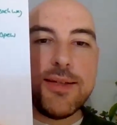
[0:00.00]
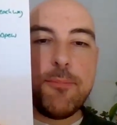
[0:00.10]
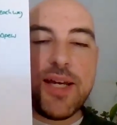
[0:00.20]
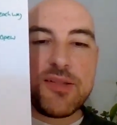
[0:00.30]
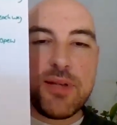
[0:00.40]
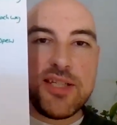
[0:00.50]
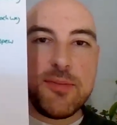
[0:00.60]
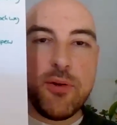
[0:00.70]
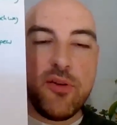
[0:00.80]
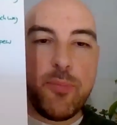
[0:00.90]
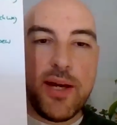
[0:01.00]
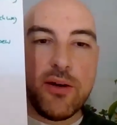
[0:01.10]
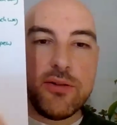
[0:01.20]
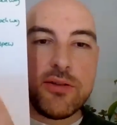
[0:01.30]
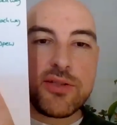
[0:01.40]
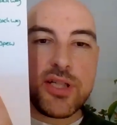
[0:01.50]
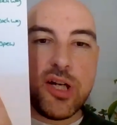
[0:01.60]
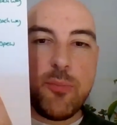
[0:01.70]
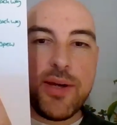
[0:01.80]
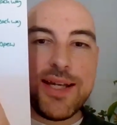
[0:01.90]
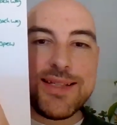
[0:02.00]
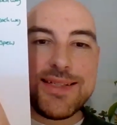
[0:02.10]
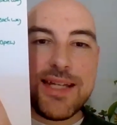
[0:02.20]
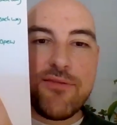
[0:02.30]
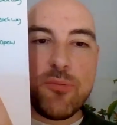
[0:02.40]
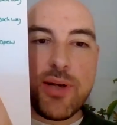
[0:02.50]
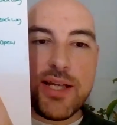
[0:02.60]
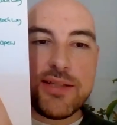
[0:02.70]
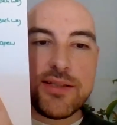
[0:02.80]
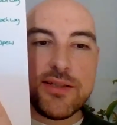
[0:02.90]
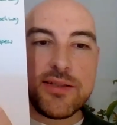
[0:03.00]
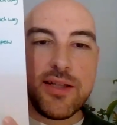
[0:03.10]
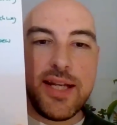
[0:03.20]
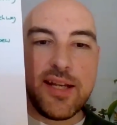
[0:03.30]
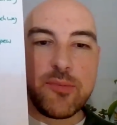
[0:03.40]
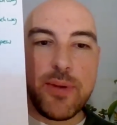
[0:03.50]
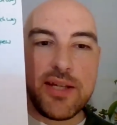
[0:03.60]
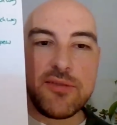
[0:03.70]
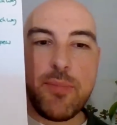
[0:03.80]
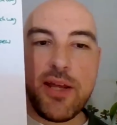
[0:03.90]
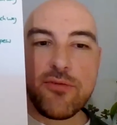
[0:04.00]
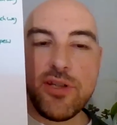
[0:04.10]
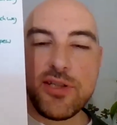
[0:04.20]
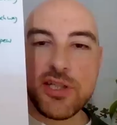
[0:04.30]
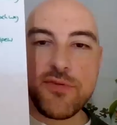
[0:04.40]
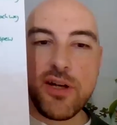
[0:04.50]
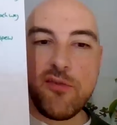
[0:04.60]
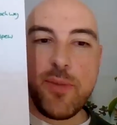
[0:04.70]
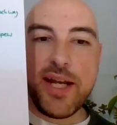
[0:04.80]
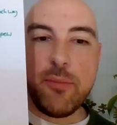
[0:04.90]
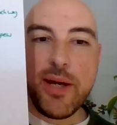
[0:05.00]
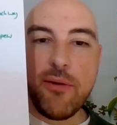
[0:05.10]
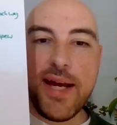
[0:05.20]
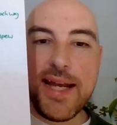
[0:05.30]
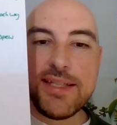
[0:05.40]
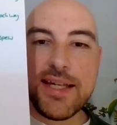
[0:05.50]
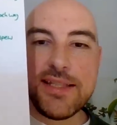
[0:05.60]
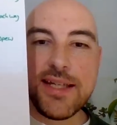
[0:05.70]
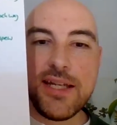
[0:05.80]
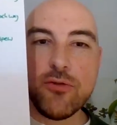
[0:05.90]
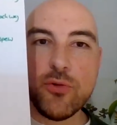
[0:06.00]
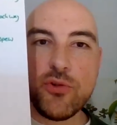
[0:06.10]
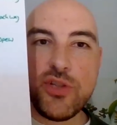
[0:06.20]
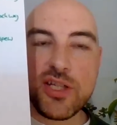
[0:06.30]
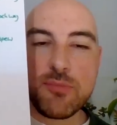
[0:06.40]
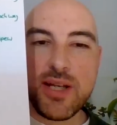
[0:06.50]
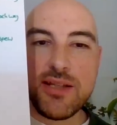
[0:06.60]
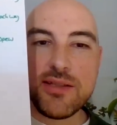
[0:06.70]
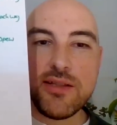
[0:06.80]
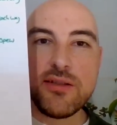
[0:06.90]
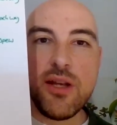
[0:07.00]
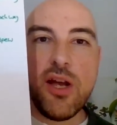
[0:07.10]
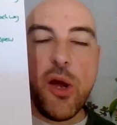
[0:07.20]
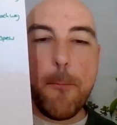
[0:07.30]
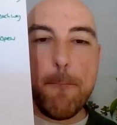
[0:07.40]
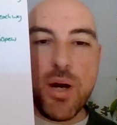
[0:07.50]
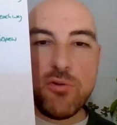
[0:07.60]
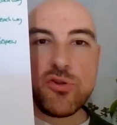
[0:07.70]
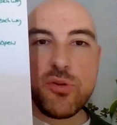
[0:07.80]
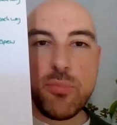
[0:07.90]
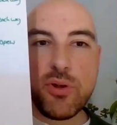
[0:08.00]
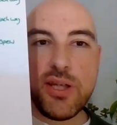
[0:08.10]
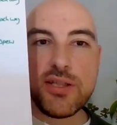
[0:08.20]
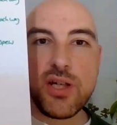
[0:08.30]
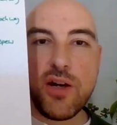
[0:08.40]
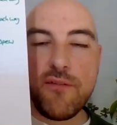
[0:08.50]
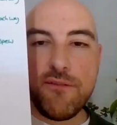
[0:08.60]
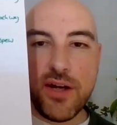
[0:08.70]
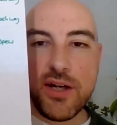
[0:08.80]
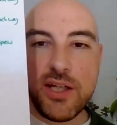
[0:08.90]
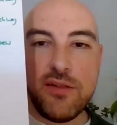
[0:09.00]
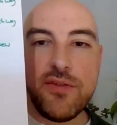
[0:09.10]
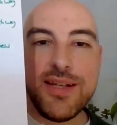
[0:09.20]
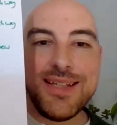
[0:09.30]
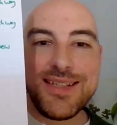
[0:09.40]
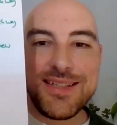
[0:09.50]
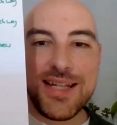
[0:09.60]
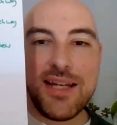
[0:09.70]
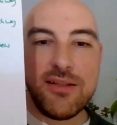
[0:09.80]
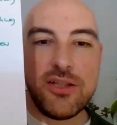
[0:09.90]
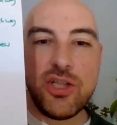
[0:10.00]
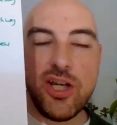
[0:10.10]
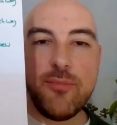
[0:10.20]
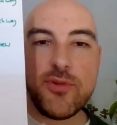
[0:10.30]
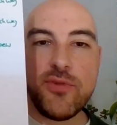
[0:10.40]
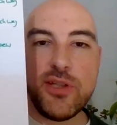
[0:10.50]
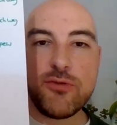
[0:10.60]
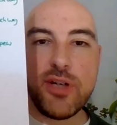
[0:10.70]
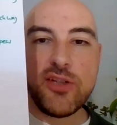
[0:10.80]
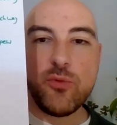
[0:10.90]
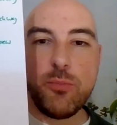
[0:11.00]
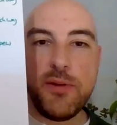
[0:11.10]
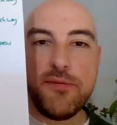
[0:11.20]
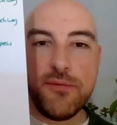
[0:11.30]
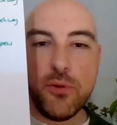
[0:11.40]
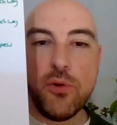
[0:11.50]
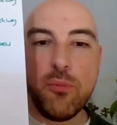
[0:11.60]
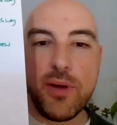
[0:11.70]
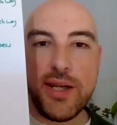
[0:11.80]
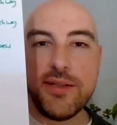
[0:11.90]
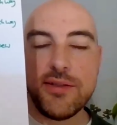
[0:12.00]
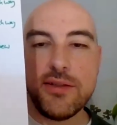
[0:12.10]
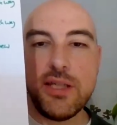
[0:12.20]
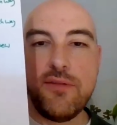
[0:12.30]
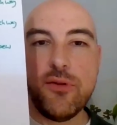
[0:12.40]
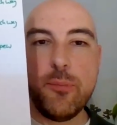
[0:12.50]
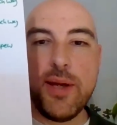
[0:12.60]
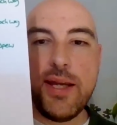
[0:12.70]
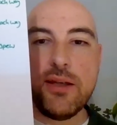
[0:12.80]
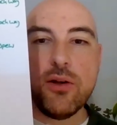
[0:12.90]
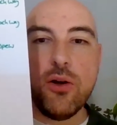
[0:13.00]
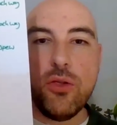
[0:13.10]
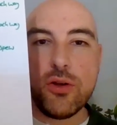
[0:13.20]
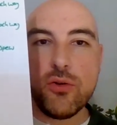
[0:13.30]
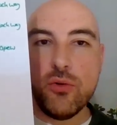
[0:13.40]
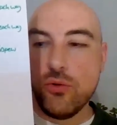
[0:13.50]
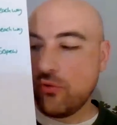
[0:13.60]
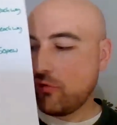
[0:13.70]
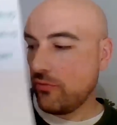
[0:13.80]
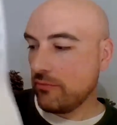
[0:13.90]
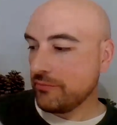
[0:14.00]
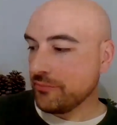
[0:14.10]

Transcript: Best place to put this bet on, Skybet, 7 places. Next best, Bet365, Paddy Power, 888 are all 6 places. Most bookies are 5. Standard terms for this race would be 4 places if you're betting on the course.